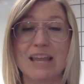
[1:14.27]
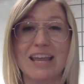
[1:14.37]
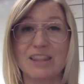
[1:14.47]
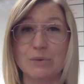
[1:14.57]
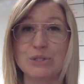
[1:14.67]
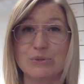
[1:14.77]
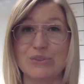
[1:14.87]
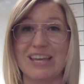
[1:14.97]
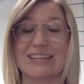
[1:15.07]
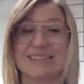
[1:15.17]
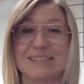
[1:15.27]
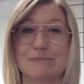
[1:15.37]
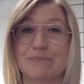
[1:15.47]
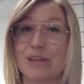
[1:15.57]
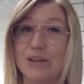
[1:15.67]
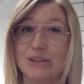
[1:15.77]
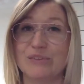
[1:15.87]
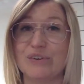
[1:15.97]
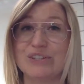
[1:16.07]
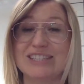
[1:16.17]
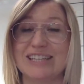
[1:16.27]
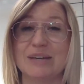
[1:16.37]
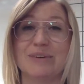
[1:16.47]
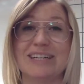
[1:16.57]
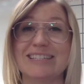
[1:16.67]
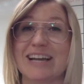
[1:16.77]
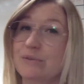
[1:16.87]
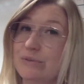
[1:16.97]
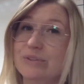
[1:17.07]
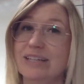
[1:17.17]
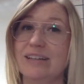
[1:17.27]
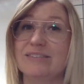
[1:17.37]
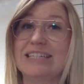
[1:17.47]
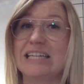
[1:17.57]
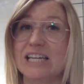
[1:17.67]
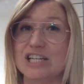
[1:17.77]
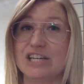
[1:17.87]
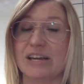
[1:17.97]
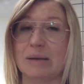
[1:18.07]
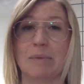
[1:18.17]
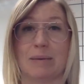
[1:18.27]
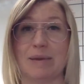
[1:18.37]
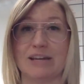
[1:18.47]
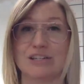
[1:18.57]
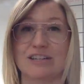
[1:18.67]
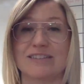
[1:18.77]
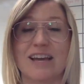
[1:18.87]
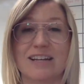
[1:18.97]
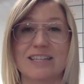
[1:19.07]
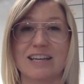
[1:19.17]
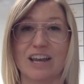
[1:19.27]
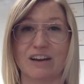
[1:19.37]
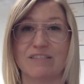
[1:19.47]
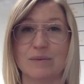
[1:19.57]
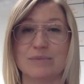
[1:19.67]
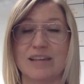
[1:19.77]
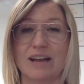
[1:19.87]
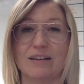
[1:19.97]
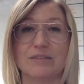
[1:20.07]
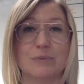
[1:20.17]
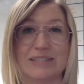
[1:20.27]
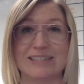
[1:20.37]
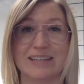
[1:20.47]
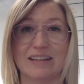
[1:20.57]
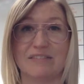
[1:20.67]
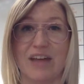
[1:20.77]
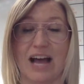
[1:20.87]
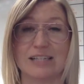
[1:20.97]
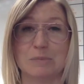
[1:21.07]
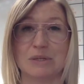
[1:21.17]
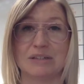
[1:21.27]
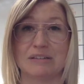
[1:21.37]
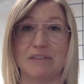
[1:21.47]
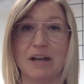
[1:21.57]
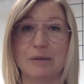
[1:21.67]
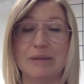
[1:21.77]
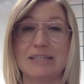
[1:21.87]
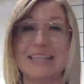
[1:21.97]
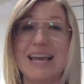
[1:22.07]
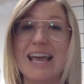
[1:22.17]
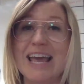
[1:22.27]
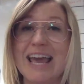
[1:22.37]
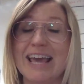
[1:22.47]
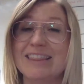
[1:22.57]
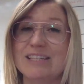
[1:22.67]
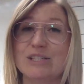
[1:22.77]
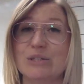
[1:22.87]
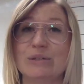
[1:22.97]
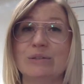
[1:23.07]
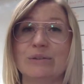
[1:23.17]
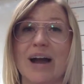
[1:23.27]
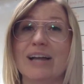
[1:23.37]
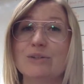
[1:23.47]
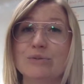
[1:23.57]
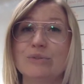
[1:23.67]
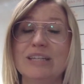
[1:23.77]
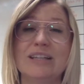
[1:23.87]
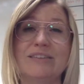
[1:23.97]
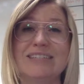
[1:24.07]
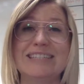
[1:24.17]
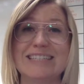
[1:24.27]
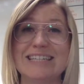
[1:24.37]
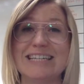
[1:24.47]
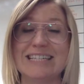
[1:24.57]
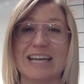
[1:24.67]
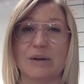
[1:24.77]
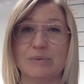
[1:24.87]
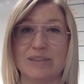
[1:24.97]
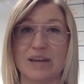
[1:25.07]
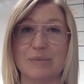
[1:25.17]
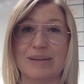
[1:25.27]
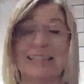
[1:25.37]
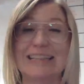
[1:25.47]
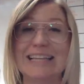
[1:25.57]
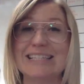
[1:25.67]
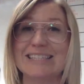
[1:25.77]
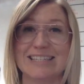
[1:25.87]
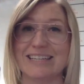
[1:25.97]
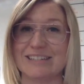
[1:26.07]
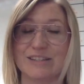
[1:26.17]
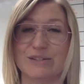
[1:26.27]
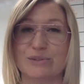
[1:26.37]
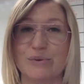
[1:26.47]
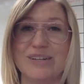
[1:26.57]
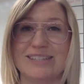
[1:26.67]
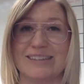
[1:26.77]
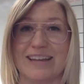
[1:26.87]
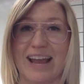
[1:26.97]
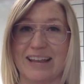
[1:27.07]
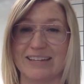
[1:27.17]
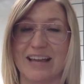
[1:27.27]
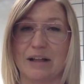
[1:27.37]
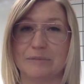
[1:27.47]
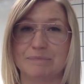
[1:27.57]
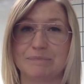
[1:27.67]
There were two things. The first thing was I truly loved teaching my patients how to take care of themselves once they left the hospital environment. And then two, I truly loved sitting down with them and listening to the stories that they had to tell.